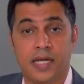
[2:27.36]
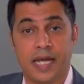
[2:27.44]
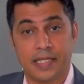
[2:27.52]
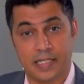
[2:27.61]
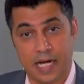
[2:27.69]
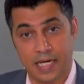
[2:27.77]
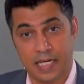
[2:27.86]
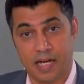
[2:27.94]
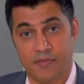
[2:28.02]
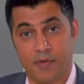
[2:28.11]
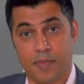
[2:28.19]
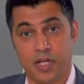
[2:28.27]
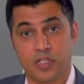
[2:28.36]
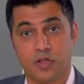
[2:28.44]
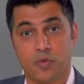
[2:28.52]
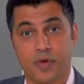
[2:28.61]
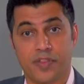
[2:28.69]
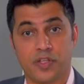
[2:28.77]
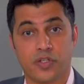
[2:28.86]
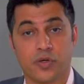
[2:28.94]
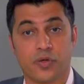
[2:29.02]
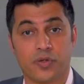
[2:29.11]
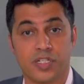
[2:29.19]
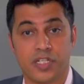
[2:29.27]
and tightening of the muscle with
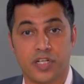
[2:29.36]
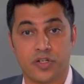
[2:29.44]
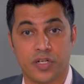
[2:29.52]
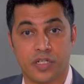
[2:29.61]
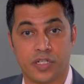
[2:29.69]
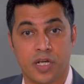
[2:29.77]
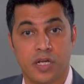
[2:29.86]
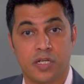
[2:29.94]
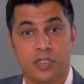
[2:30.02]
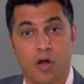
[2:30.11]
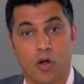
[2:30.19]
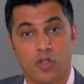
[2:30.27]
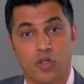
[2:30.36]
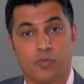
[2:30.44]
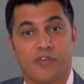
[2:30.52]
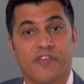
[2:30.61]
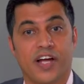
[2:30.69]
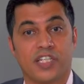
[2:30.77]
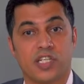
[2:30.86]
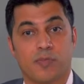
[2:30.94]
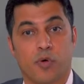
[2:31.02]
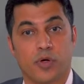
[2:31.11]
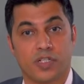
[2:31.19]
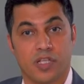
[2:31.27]
internal stitches to also provide
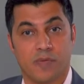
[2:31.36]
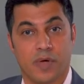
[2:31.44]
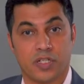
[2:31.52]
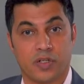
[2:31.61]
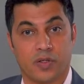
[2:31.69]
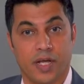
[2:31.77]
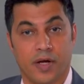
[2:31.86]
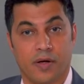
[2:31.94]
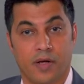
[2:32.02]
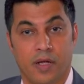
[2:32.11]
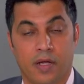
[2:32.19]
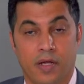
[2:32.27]
support to the muscle layer.